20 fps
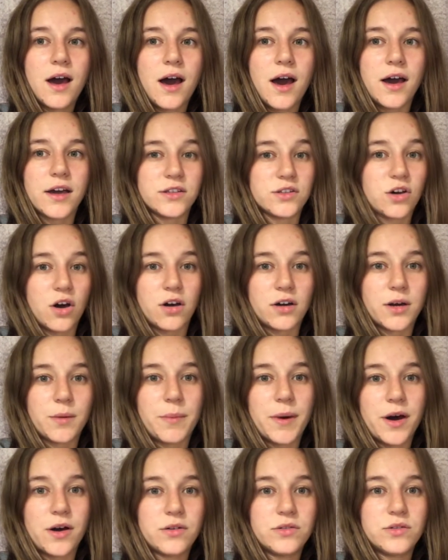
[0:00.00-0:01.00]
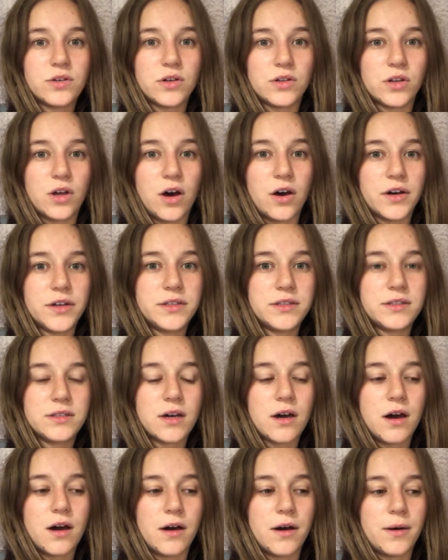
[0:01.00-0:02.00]
I talk about a lot,
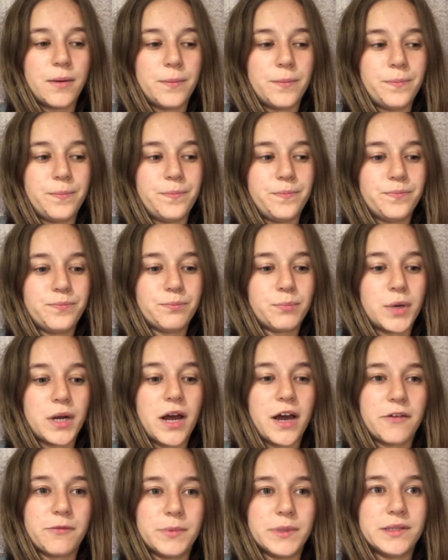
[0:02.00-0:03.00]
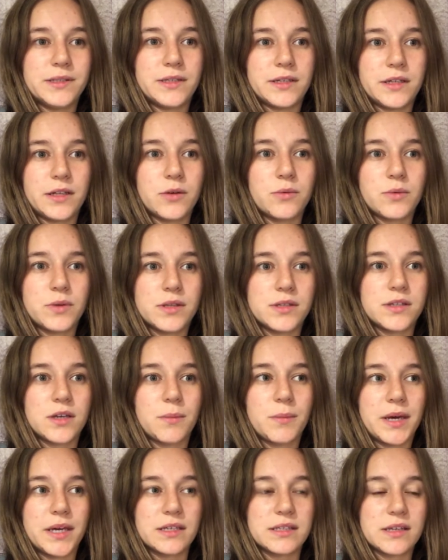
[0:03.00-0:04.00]
but I've been dealing with
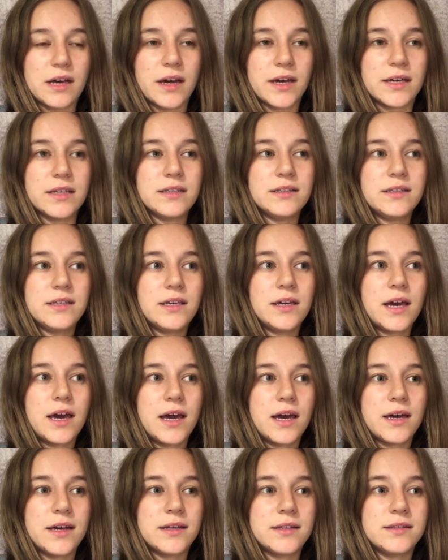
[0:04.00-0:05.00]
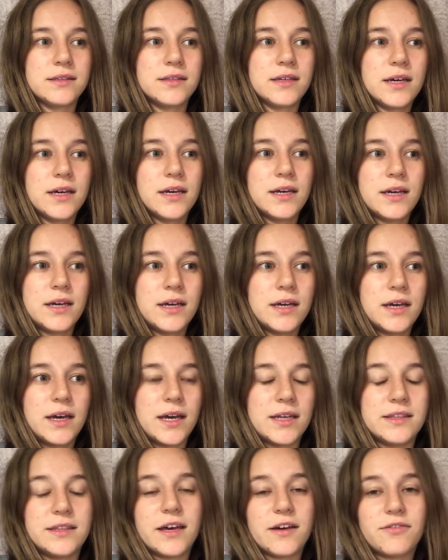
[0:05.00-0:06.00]
some anxiety, and
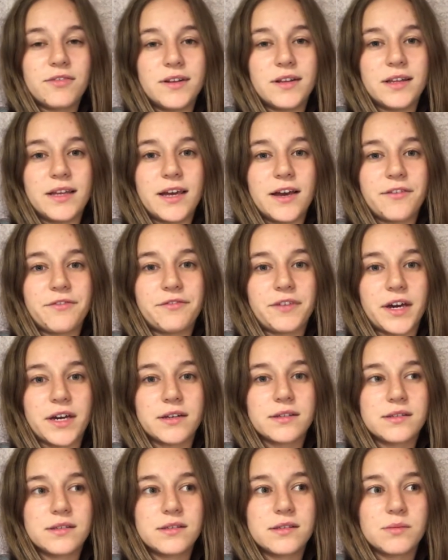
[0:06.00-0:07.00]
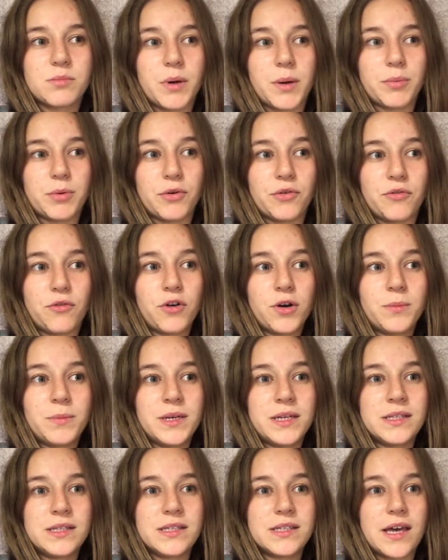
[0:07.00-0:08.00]
it definitely affects my
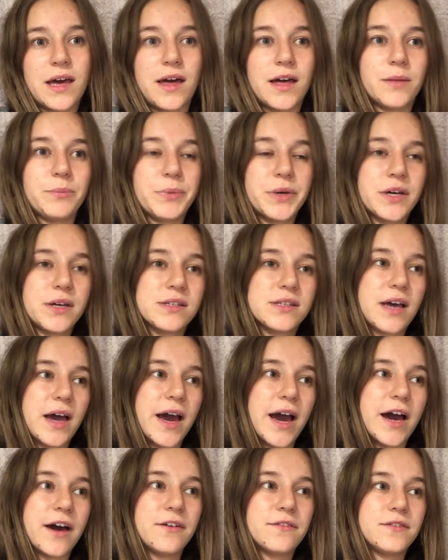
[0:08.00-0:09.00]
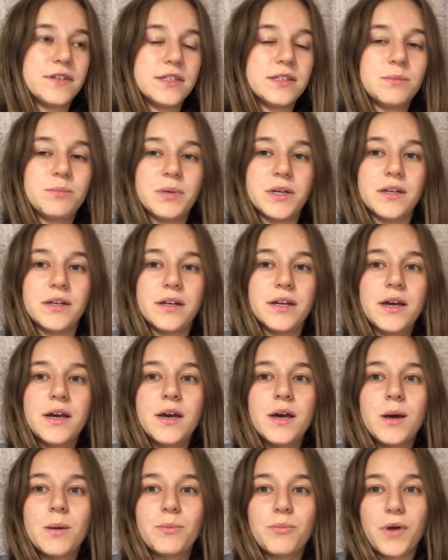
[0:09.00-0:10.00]
performance. And because I haven't been
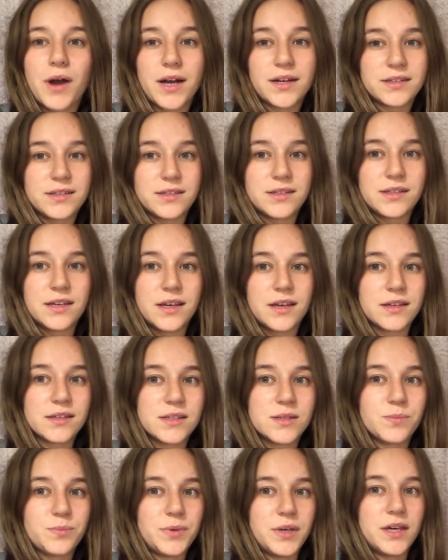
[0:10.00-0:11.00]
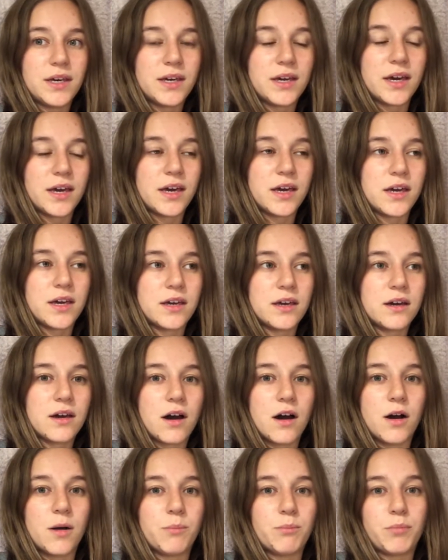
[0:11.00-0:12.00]
practicing speaking,
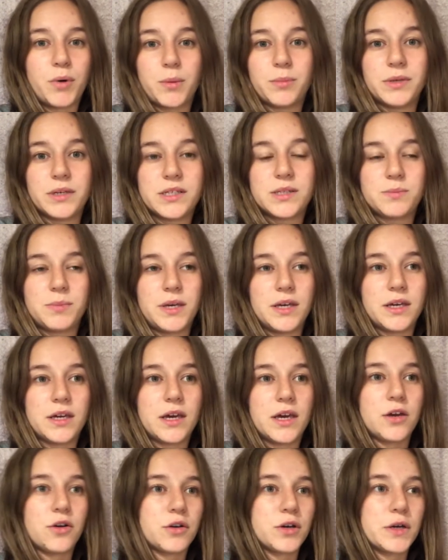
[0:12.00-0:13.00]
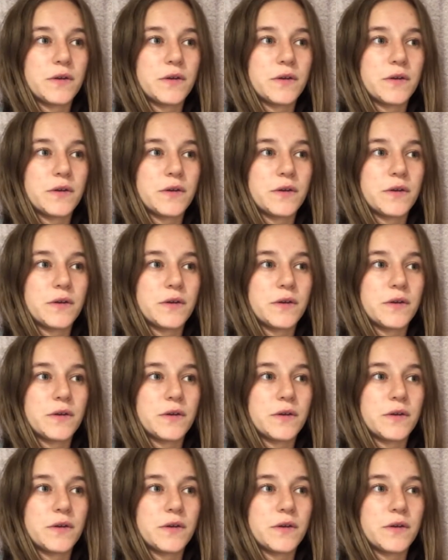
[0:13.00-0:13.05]
public speaking or